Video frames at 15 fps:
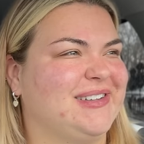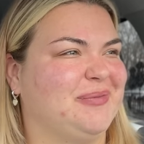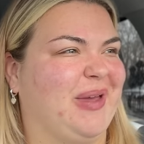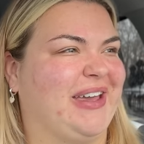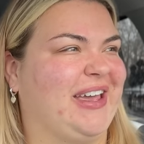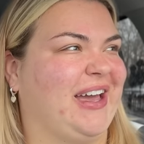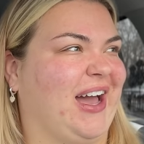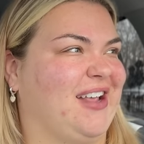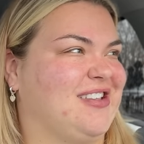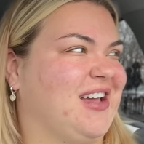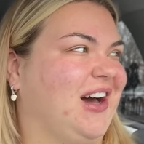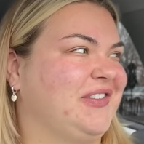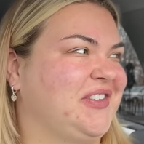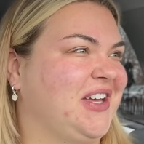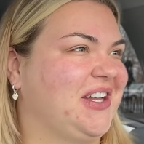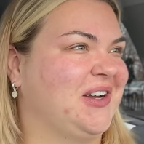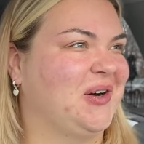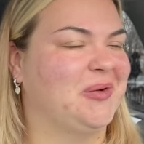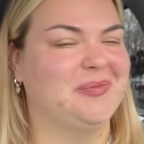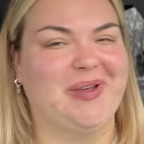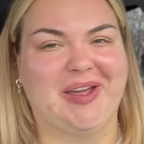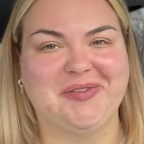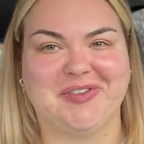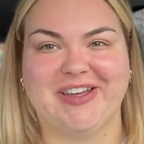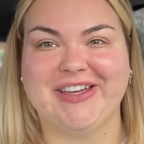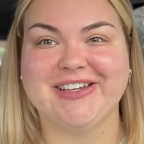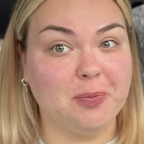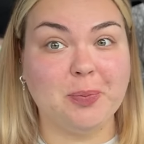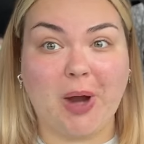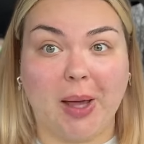Making iced coffee at home, maybe.
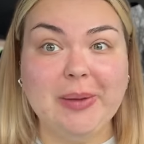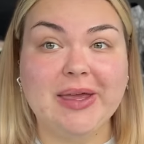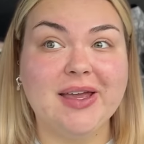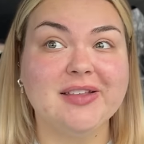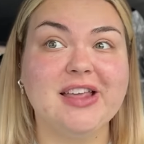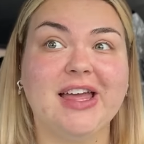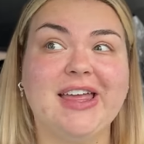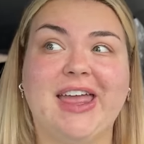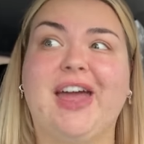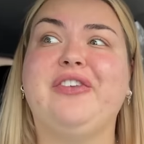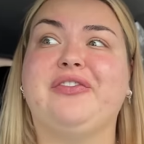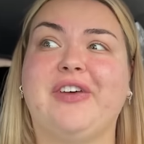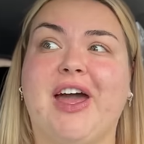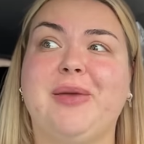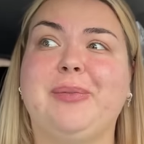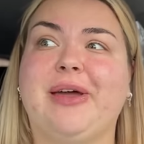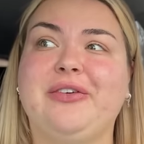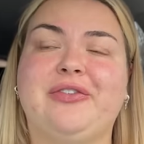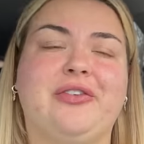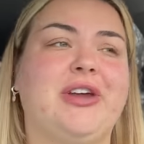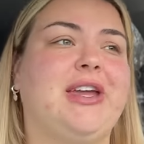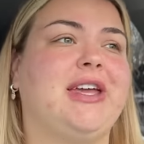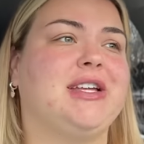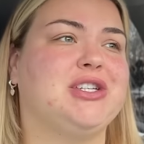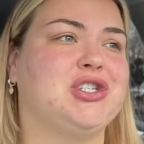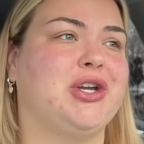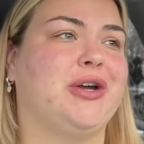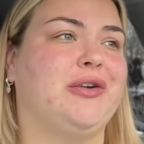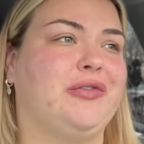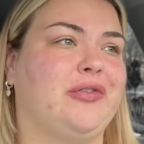Probably because I can't find my freaking
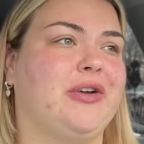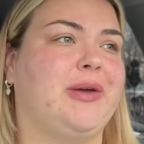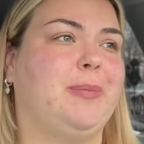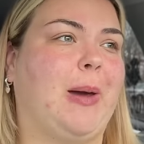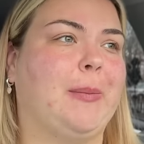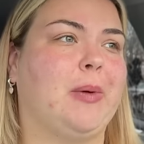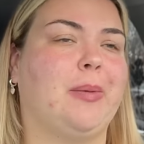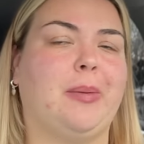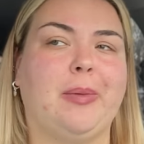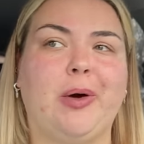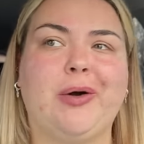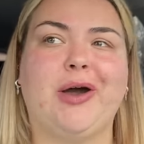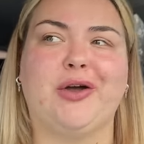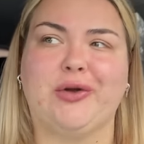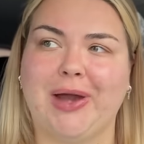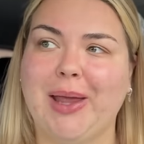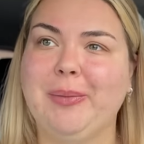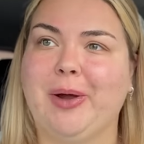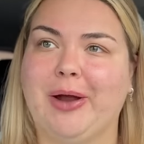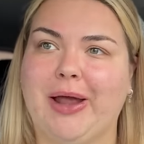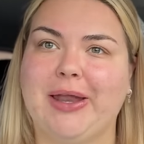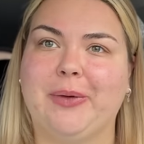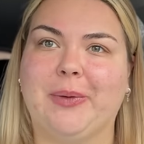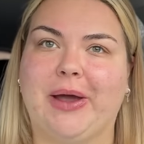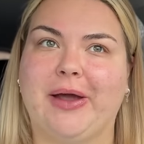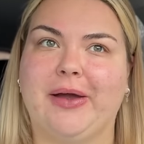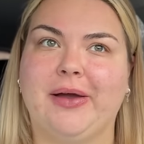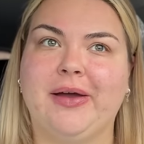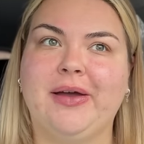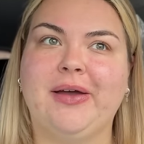sugar-free peppermint mocha creamer
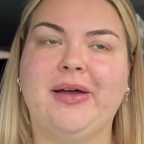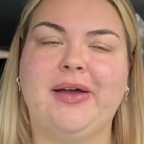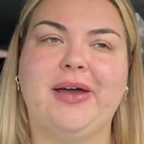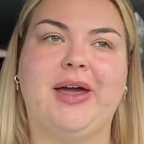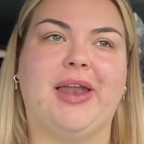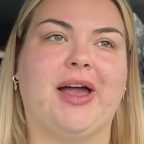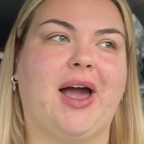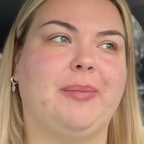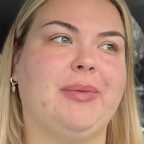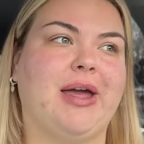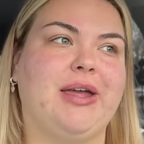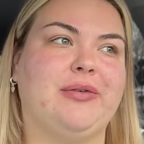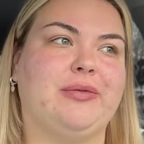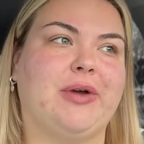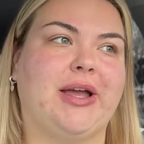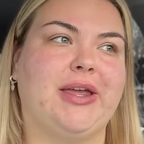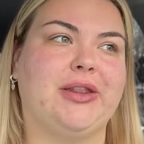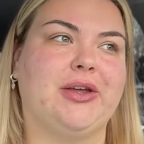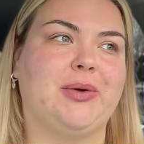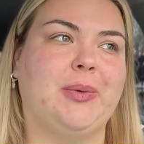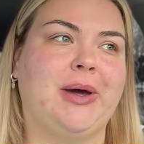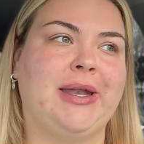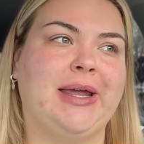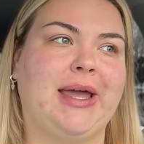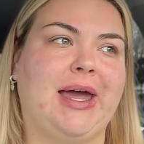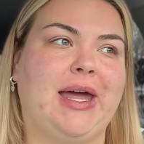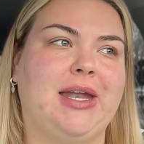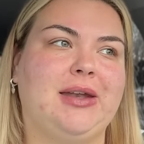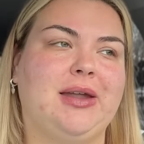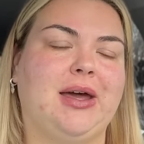anywhere. And I got my regular one
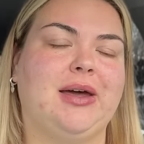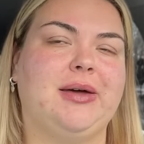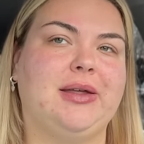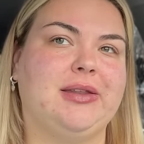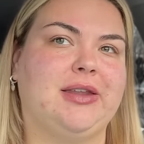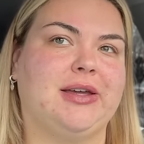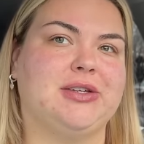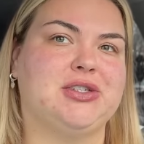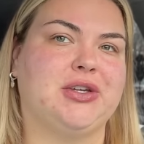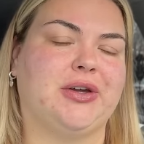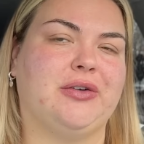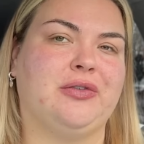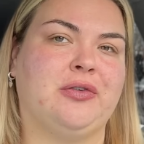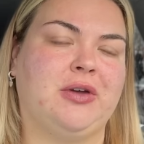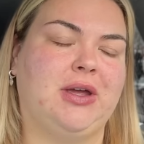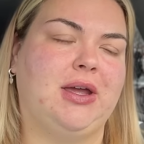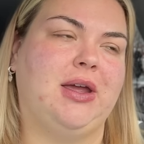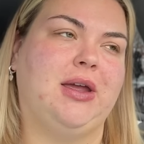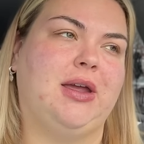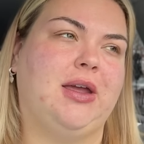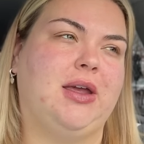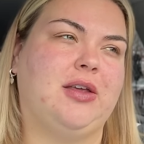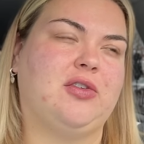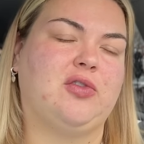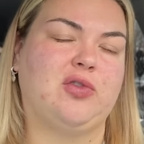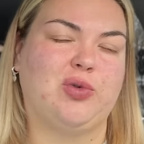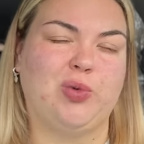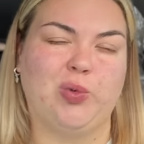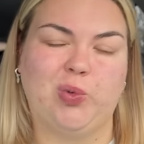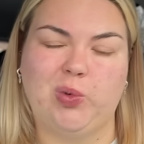again, the sugar-free
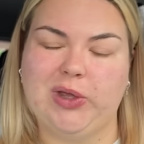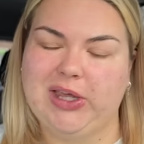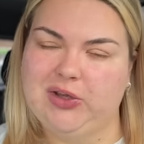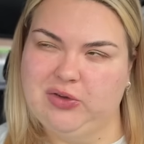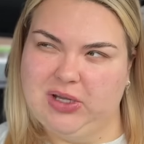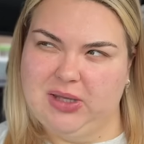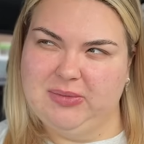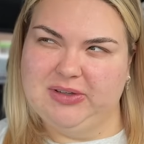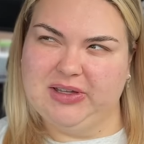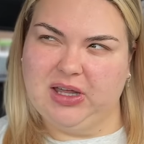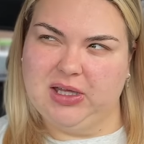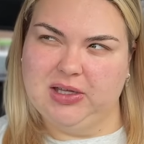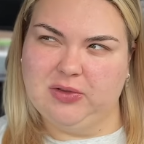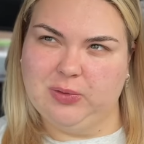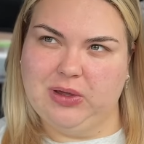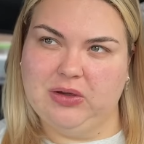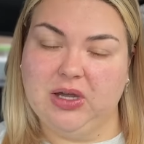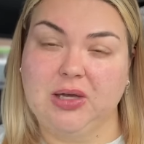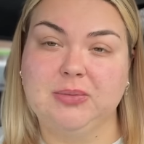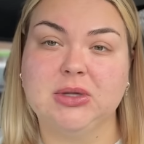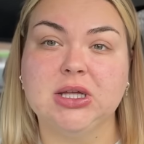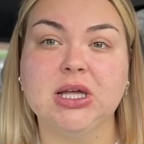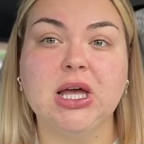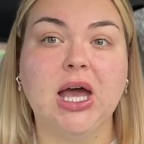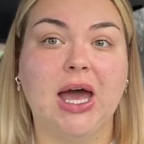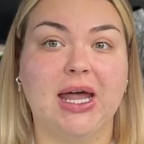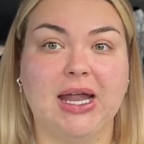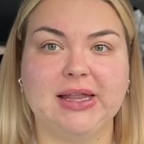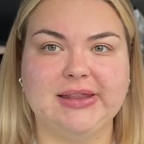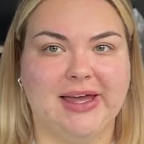sweet cream, Italian sweet cream. And
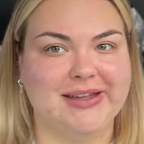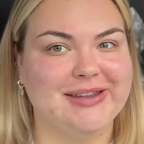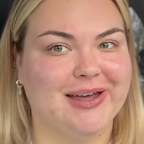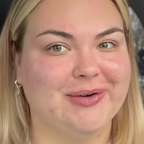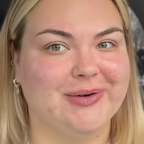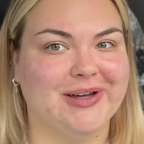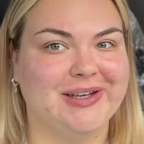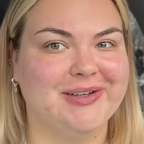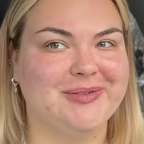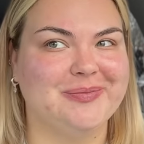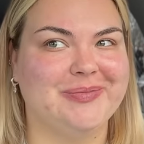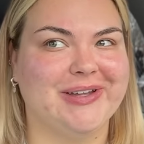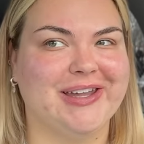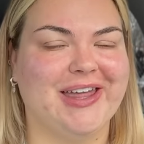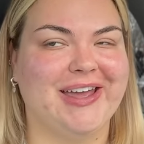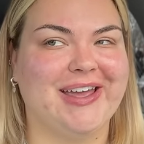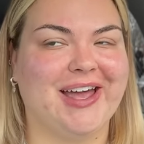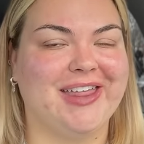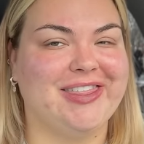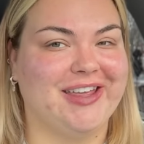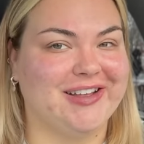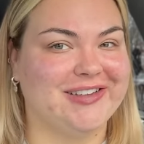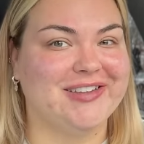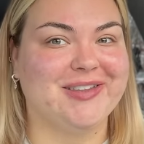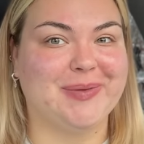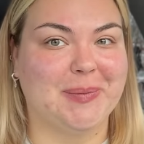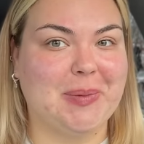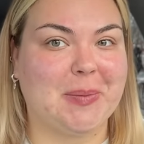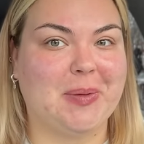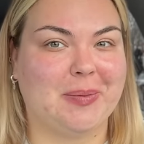I like that one. But like, I think since my
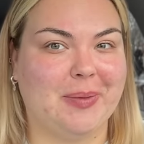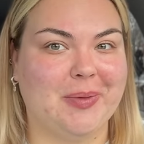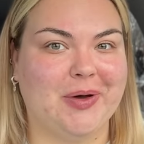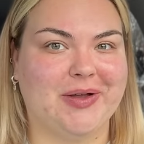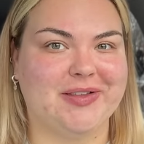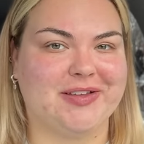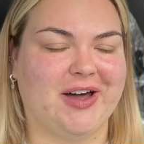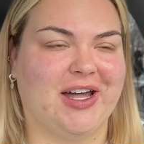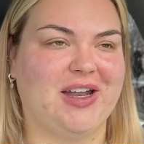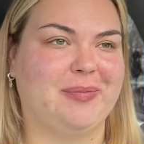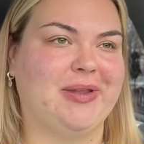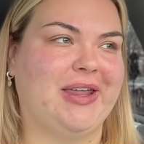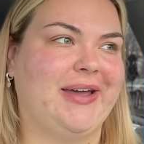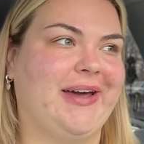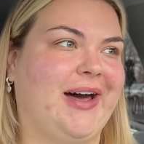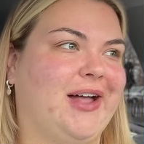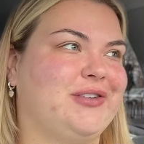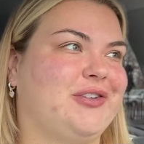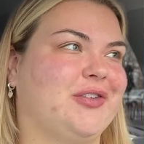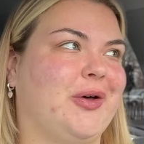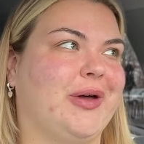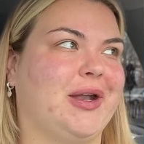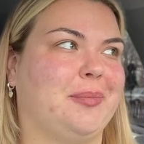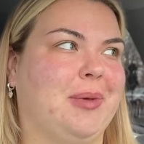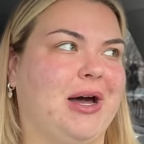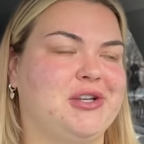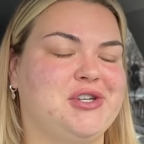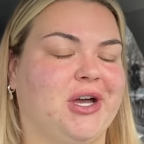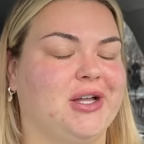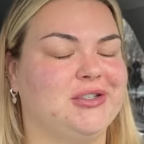peppermint mocha's gone, I've been like, oh, I'll just go get a
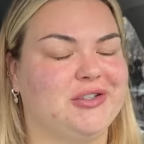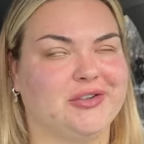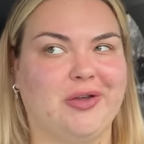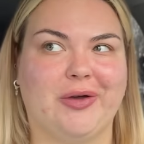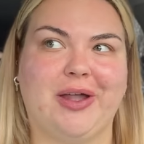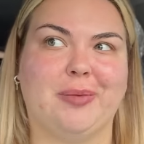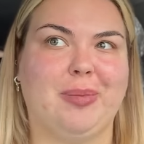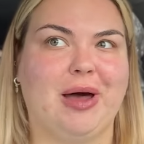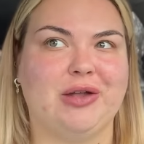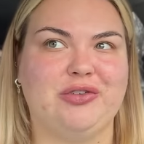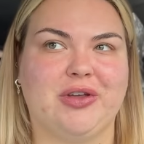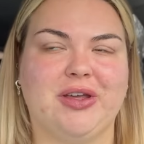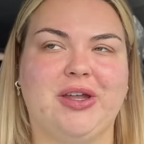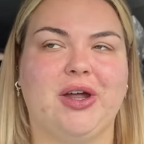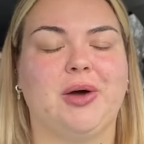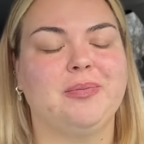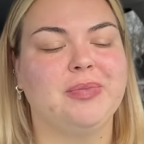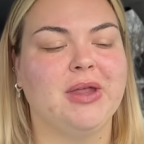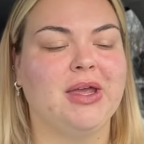matcha. I'll just go get a matcha, you know?